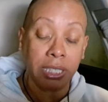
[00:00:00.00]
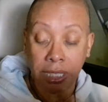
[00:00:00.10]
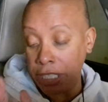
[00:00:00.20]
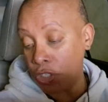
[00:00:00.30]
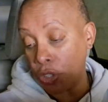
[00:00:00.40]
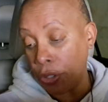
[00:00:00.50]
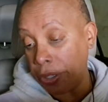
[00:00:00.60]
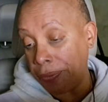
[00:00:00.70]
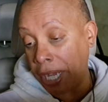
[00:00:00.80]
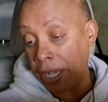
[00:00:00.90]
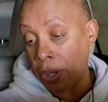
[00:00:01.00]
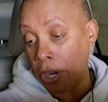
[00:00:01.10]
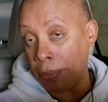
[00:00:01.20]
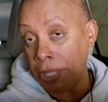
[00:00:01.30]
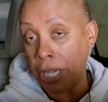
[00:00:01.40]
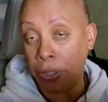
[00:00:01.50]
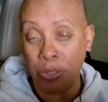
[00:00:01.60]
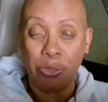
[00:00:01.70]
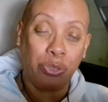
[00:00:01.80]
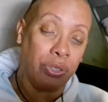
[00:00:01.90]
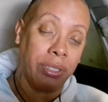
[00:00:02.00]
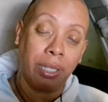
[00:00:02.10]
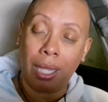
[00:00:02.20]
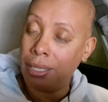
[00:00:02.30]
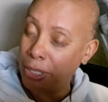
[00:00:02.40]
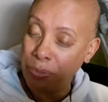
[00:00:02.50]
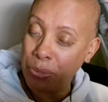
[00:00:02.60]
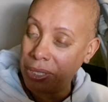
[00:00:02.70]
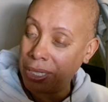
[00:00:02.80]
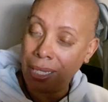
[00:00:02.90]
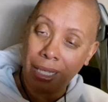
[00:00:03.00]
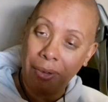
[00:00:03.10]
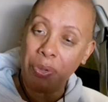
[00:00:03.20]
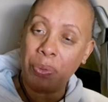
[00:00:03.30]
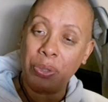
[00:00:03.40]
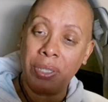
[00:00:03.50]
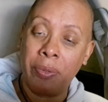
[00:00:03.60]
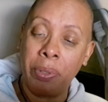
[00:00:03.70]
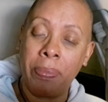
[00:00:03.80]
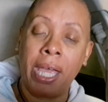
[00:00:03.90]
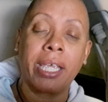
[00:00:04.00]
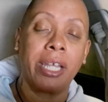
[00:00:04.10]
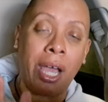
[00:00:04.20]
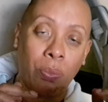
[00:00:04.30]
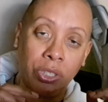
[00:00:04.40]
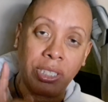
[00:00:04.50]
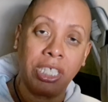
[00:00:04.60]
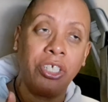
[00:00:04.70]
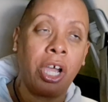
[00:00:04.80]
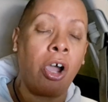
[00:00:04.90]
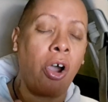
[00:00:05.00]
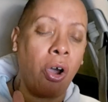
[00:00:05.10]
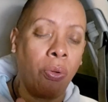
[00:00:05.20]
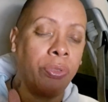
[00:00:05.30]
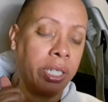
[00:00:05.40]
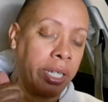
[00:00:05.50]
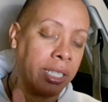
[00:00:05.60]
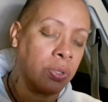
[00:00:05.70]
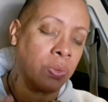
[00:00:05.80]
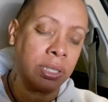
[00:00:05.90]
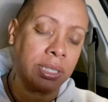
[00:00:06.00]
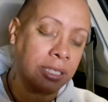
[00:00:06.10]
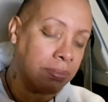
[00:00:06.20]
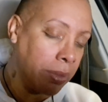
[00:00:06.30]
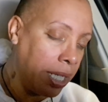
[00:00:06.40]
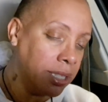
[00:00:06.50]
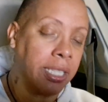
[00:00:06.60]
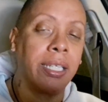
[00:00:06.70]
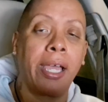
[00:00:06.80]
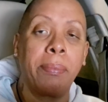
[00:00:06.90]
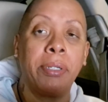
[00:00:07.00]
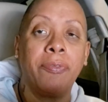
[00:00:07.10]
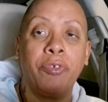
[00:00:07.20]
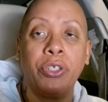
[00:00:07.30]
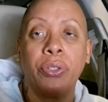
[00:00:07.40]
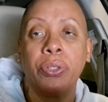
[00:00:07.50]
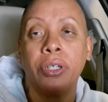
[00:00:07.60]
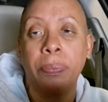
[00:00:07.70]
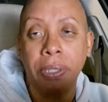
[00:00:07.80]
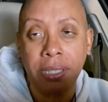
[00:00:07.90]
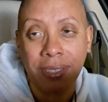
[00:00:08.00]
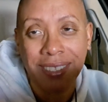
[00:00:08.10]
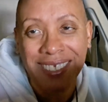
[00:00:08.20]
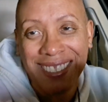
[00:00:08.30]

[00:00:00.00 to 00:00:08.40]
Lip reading: This is your girl, Divine Karma. Y'all know the drill. I love you, and I love it when you love me back. And I will see y'all on the next one. Smash that like button for your girl. Peace.